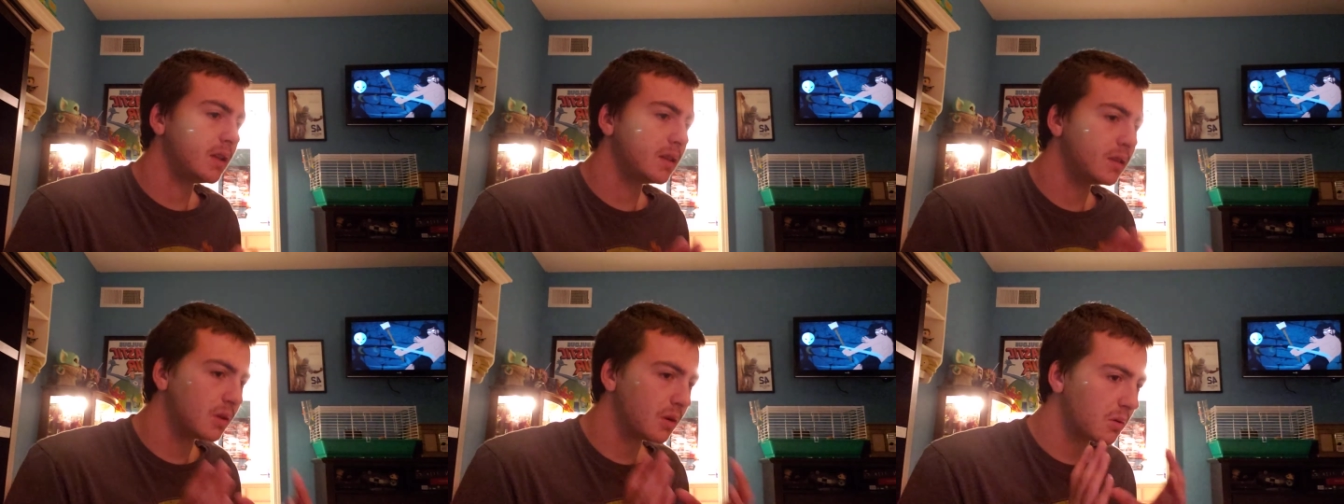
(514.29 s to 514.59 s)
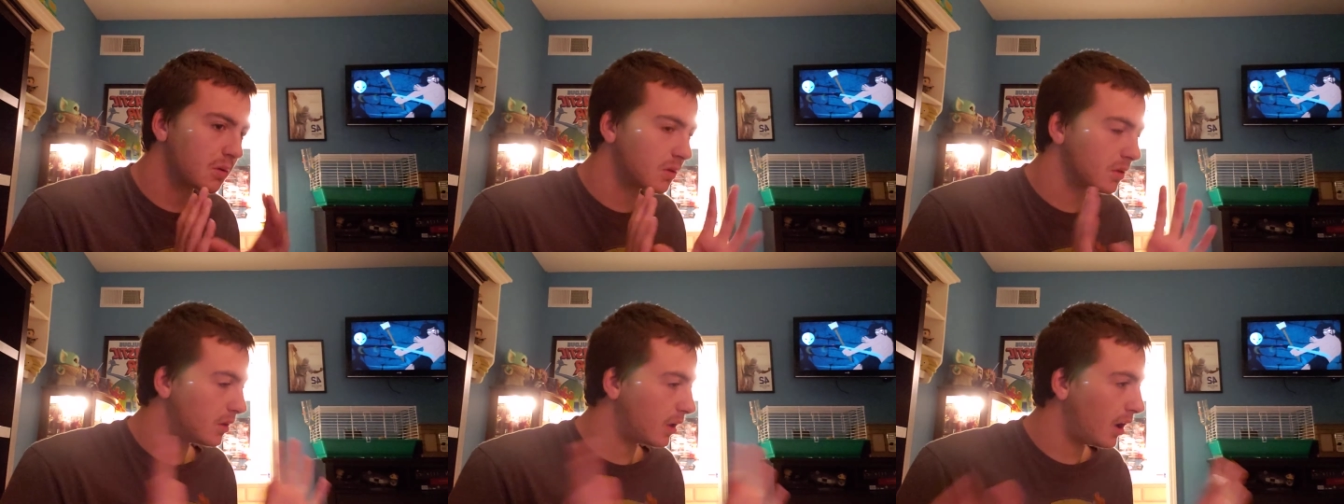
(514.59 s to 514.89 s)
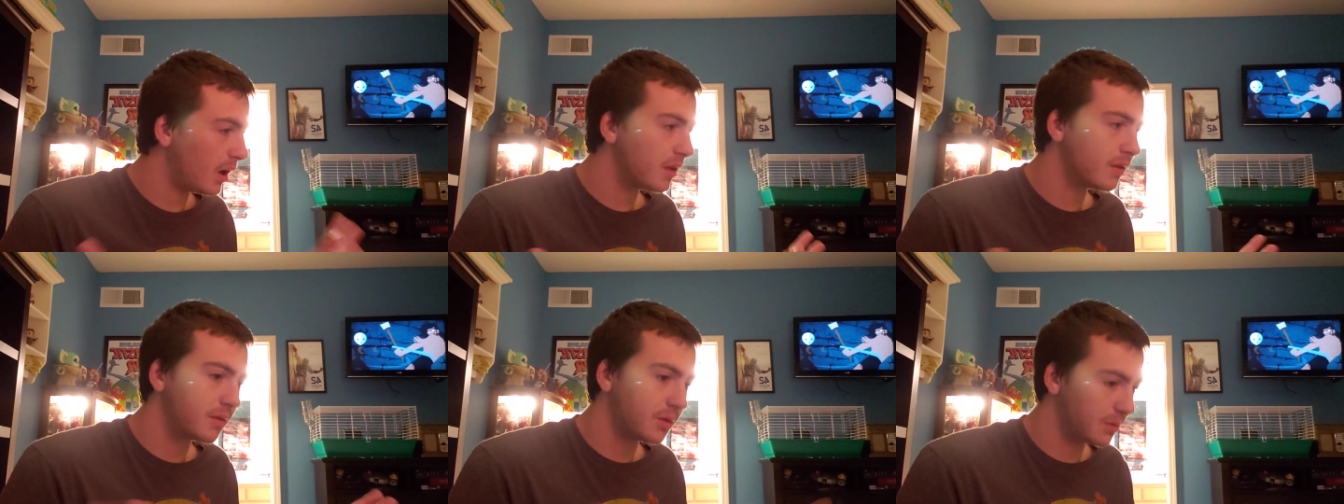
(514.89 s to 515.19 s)
they're a
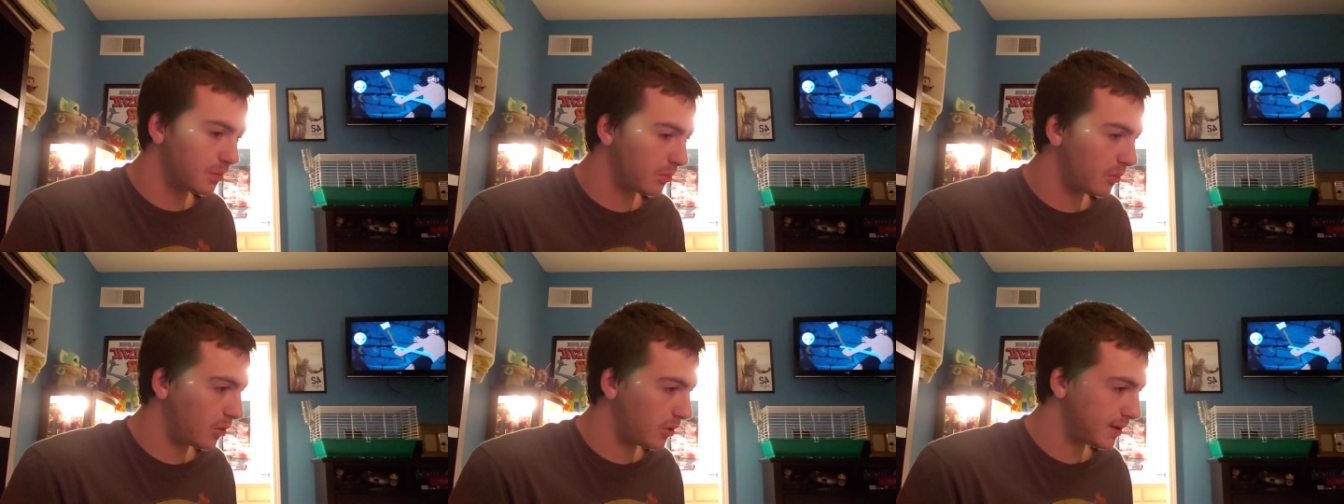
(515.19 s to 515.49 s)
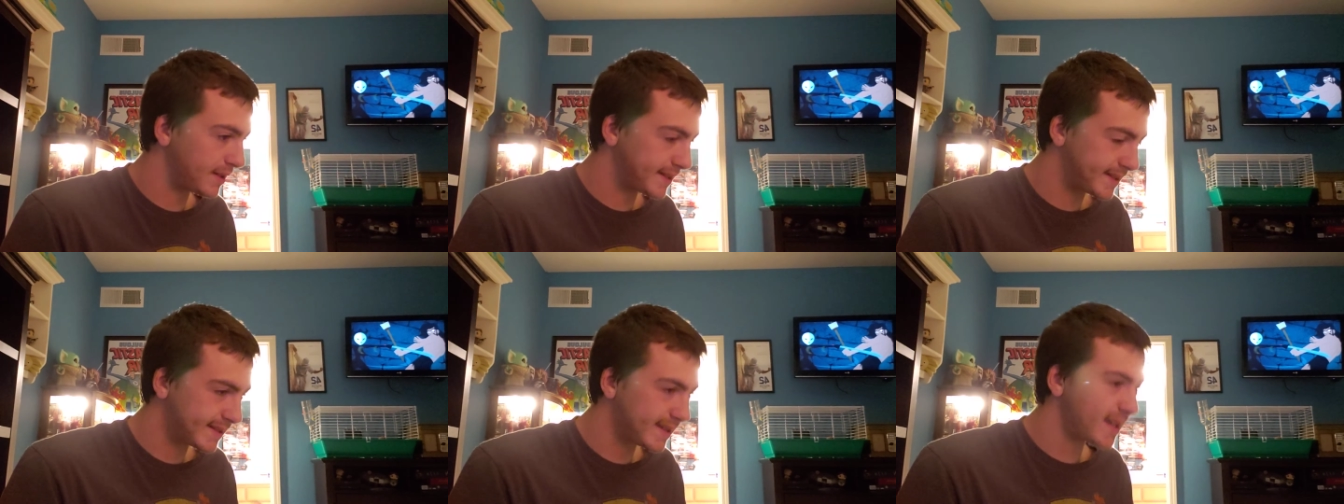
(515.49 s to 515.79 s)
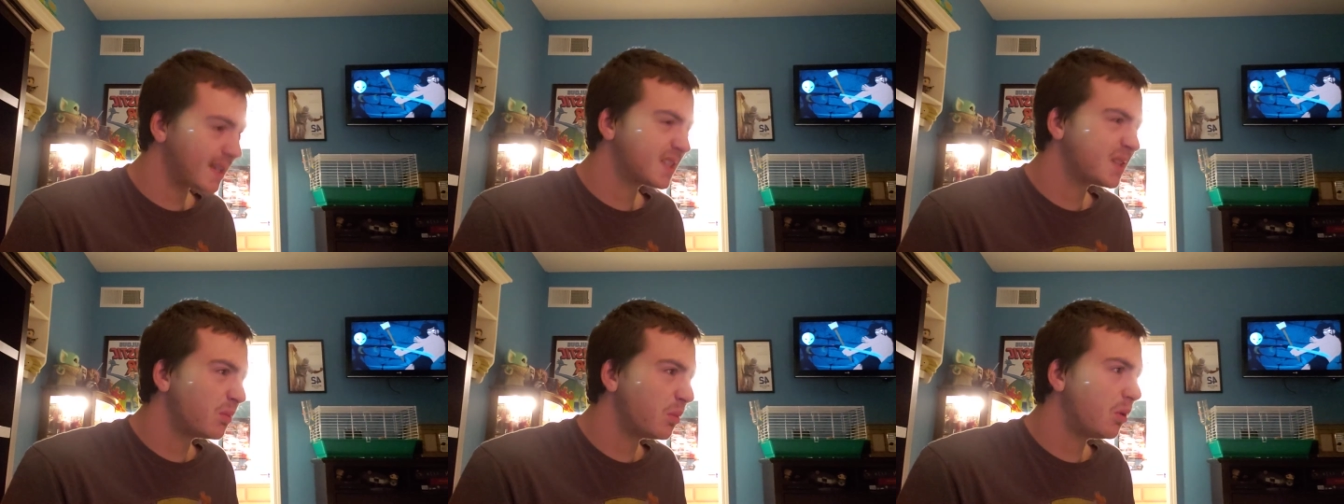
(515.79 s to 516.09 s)
lot they're more
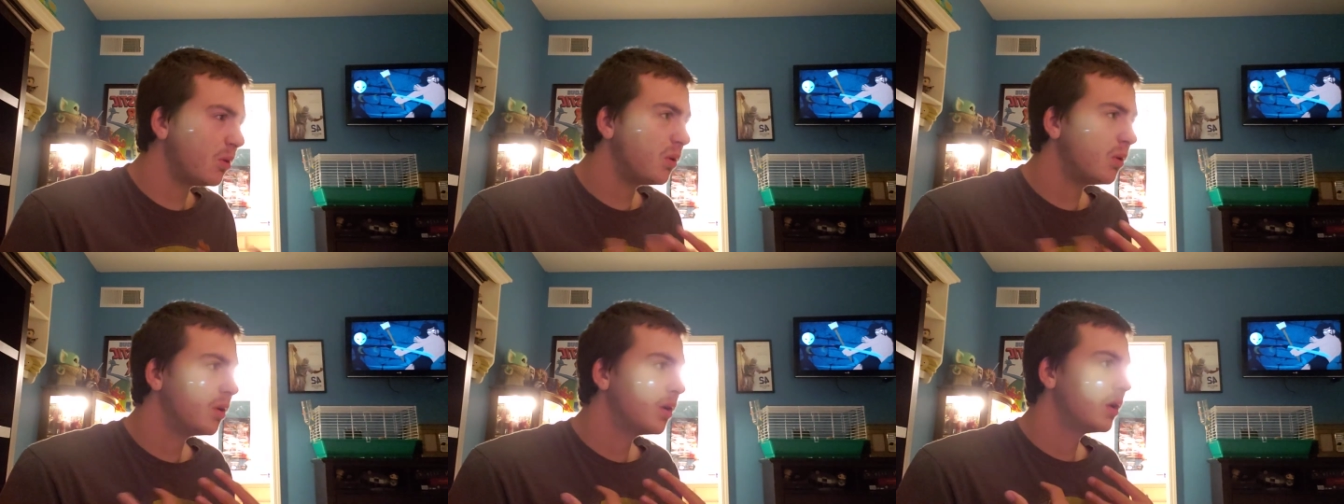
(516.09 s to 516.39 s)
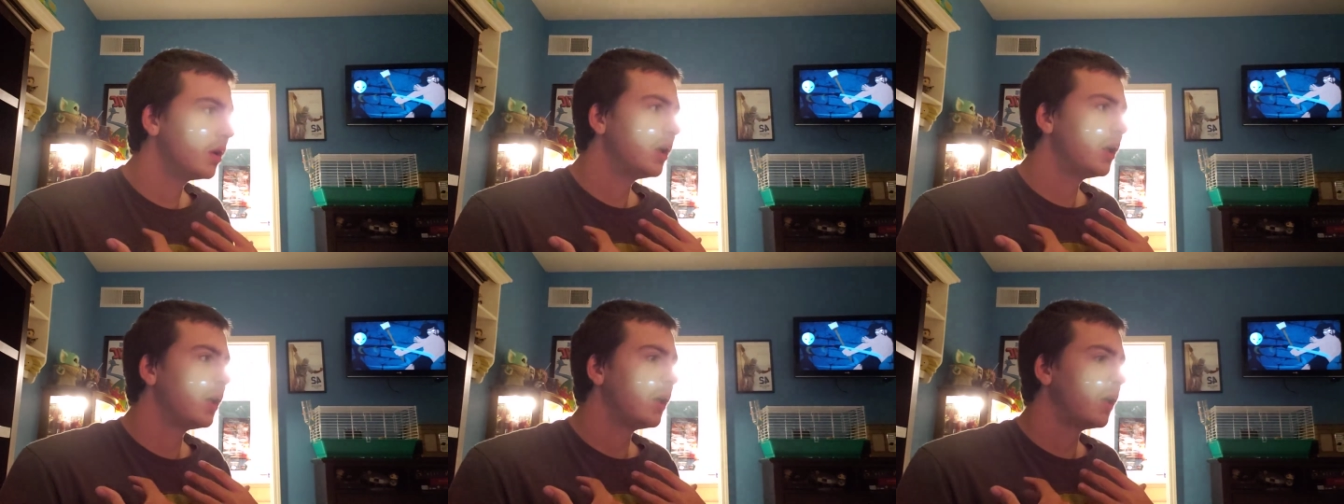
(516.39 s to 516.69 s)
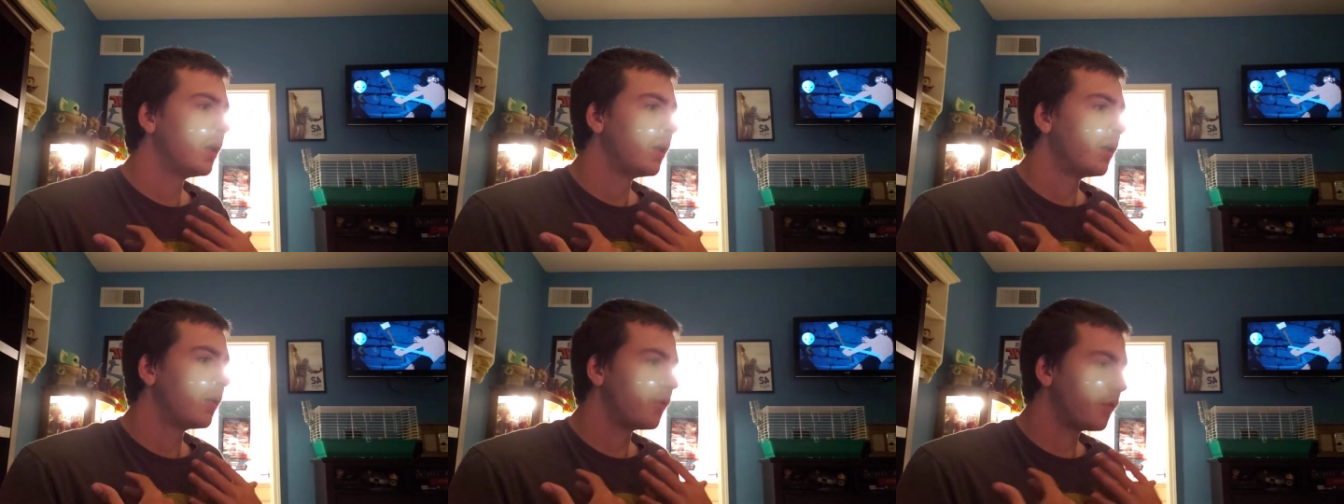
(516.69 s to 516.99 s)
accessible
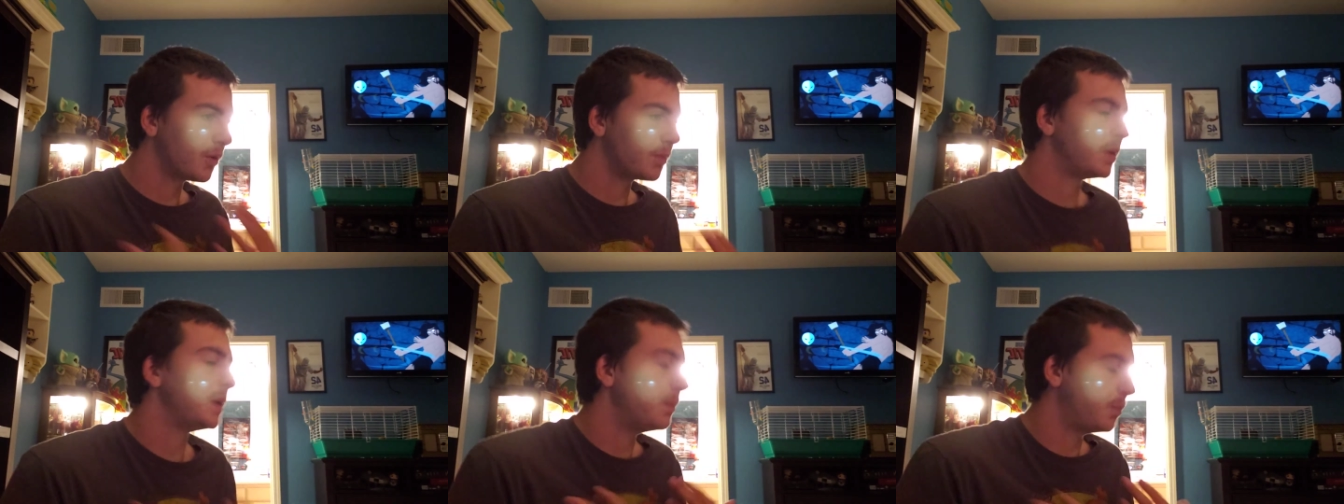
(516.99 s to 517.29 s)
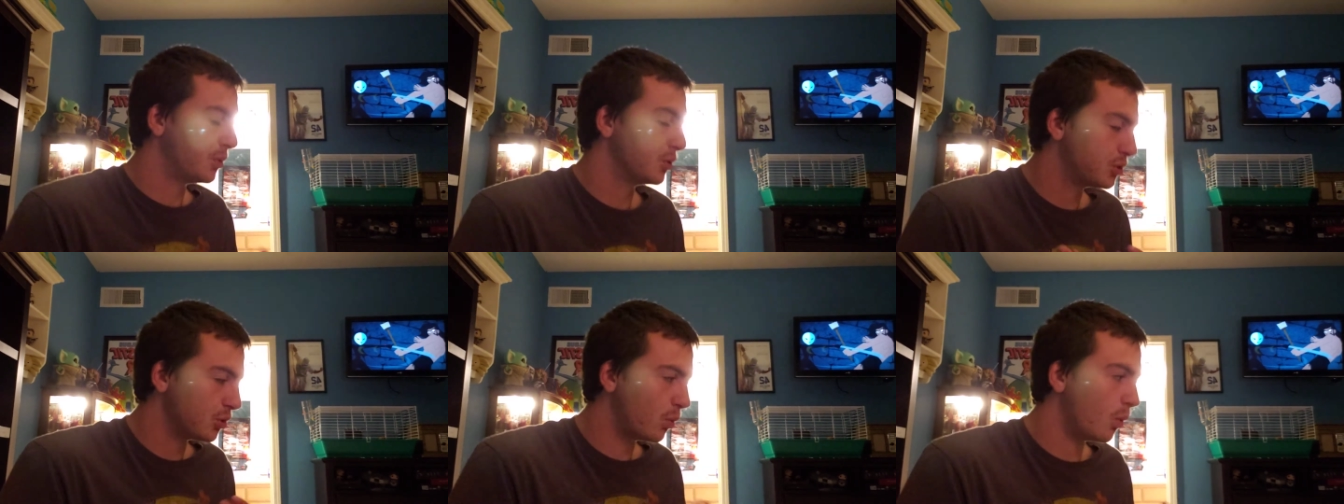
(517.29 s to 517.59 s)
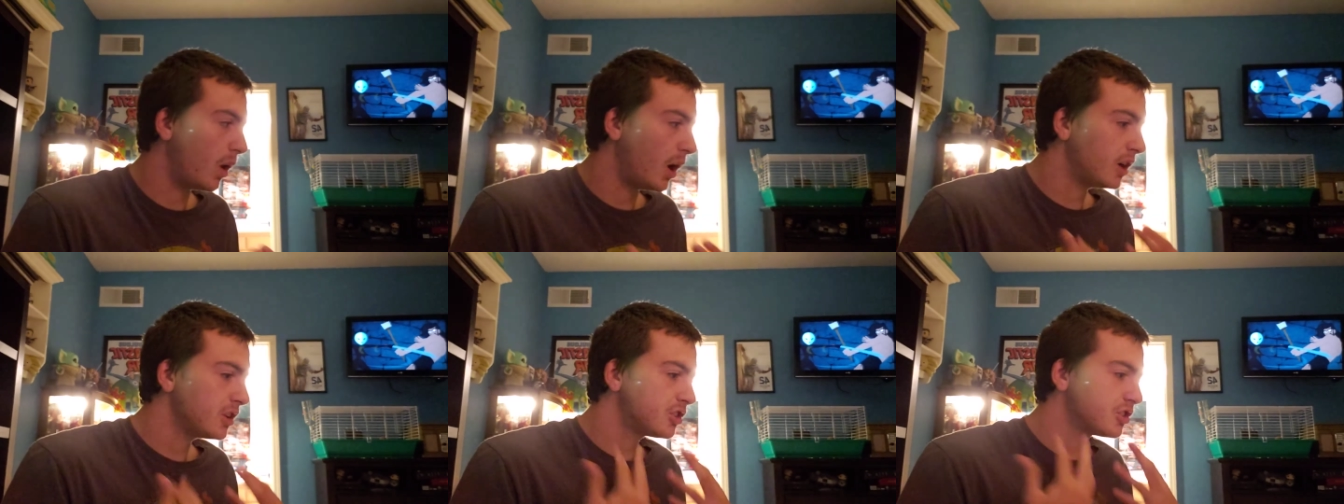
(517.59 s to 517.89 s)
for people to
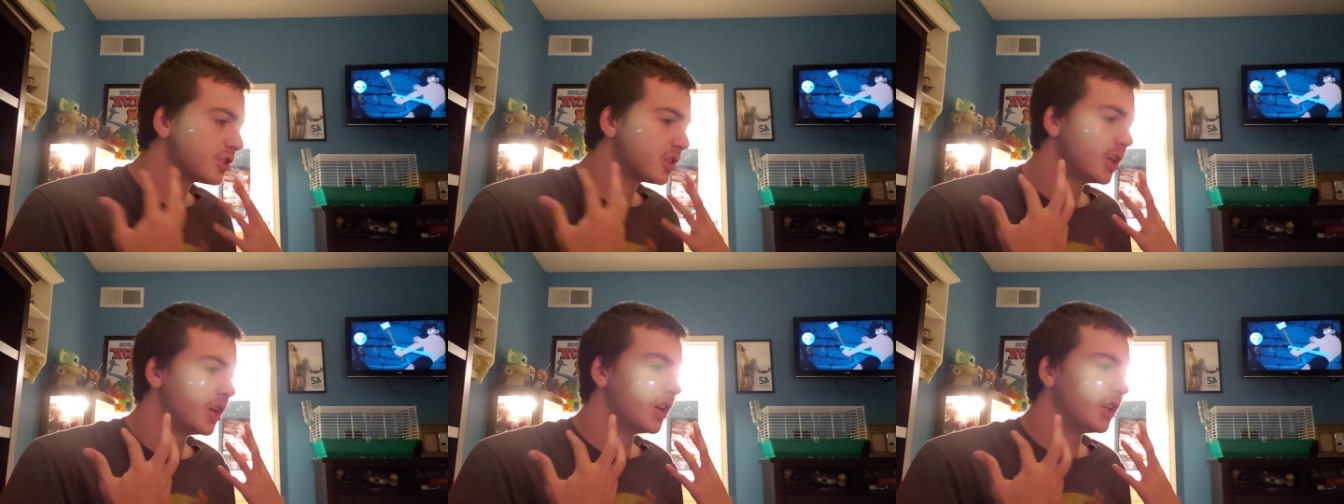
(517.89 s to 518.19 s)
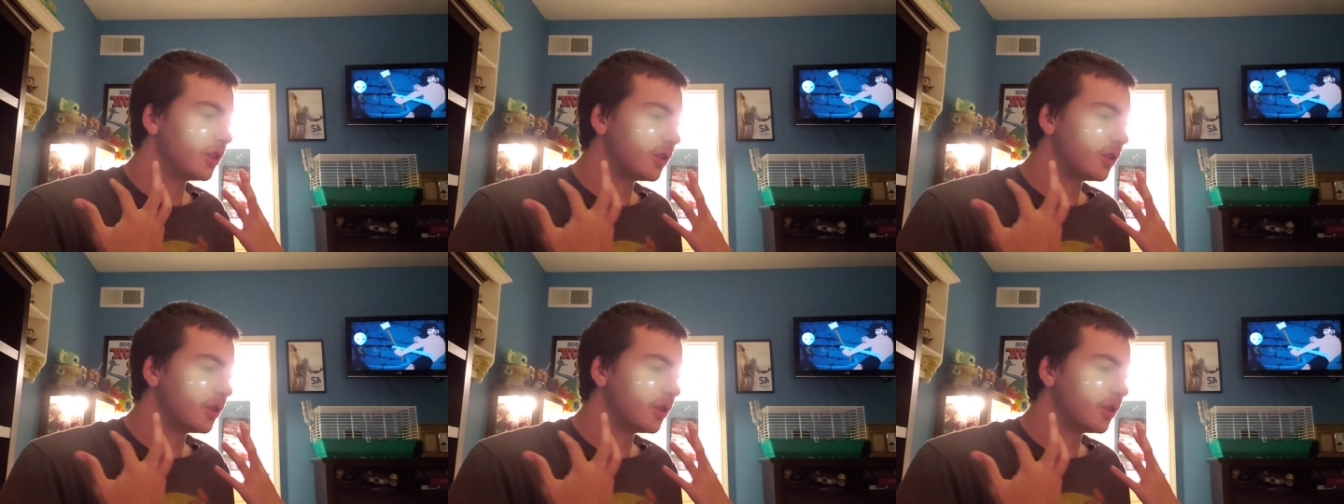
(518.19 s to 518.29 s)
watch.